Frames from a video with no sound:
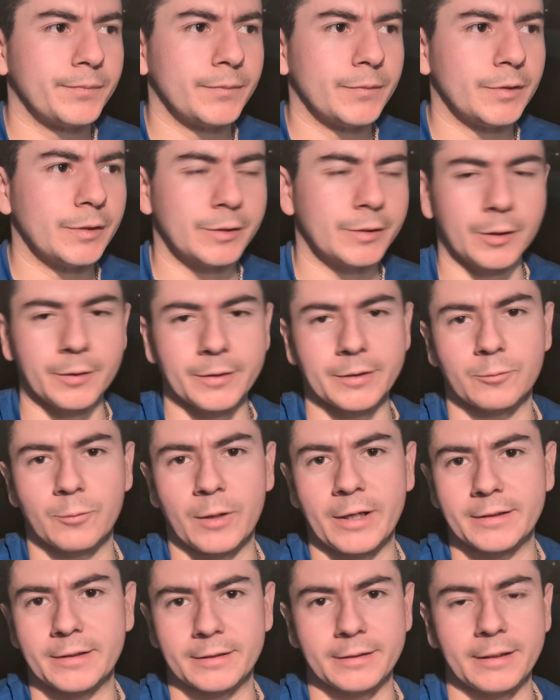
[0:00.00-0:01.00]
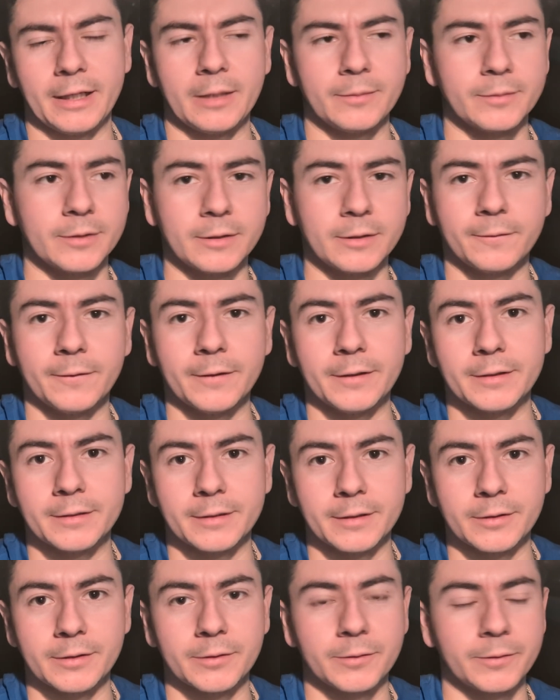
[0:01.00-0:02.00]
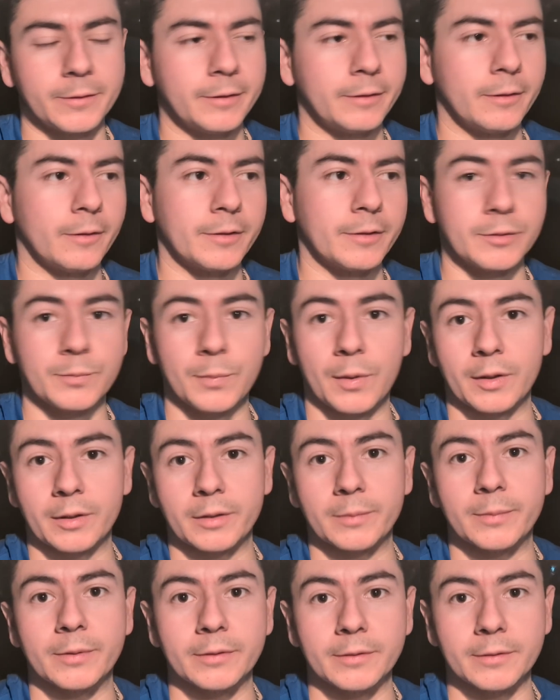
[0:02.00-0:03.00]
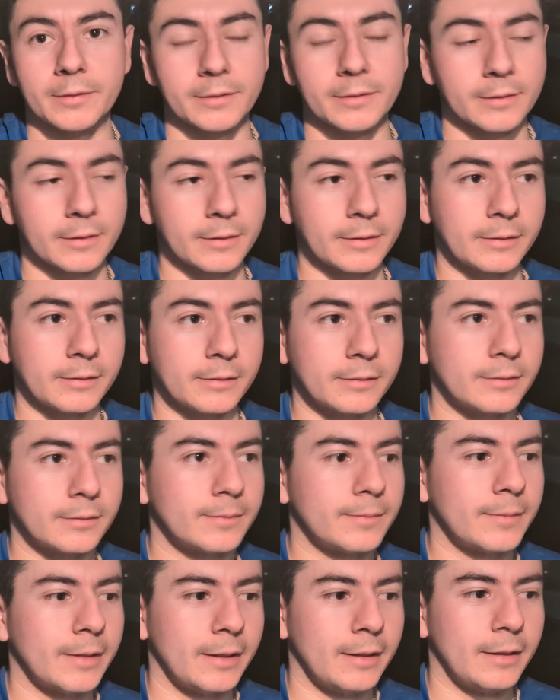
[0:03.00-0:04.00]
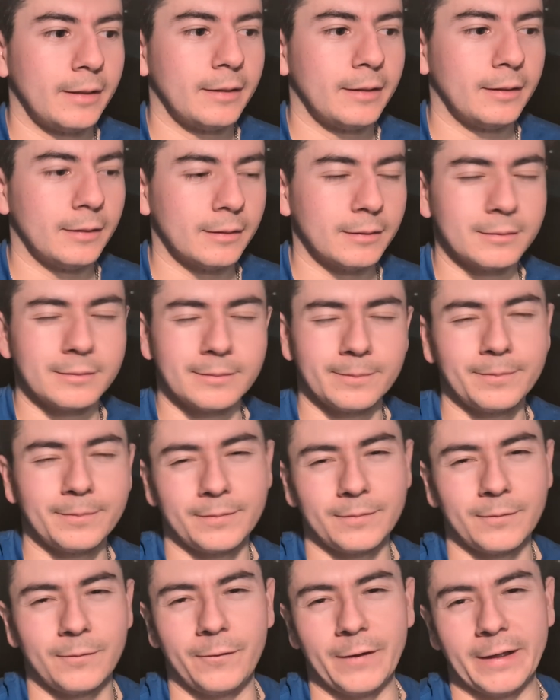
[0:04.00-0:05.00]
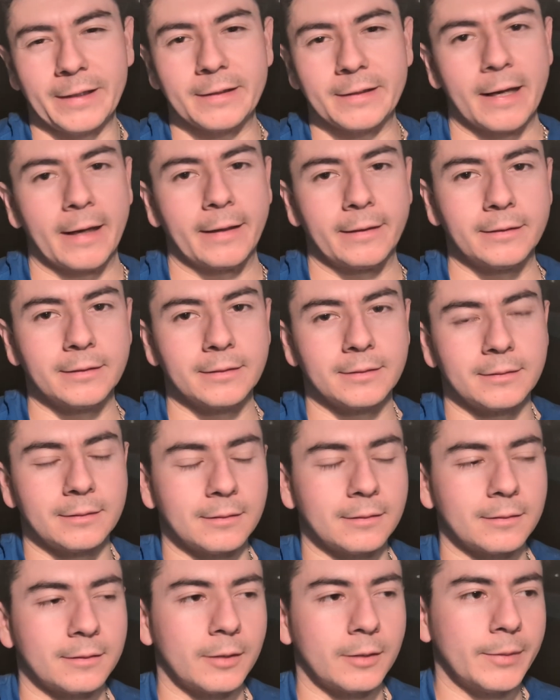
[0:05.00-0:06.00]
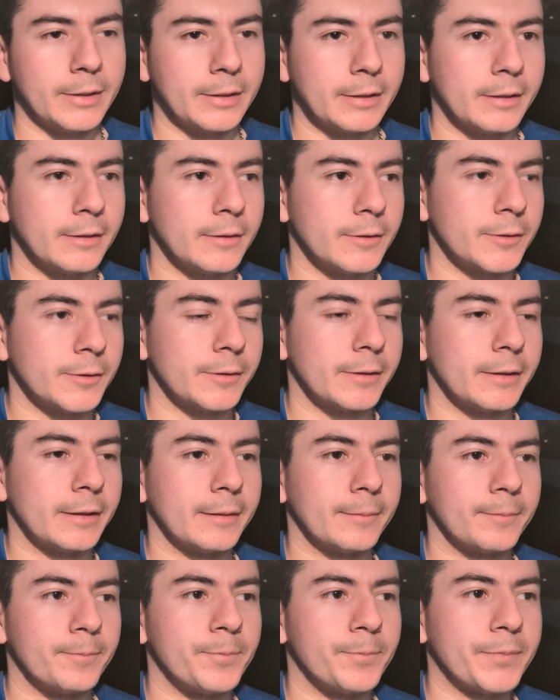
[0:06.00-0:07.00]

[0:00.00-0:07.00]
You see all these rising names in the fitness industry, all these bodybuilders, all these fake natties, coming in the industry, and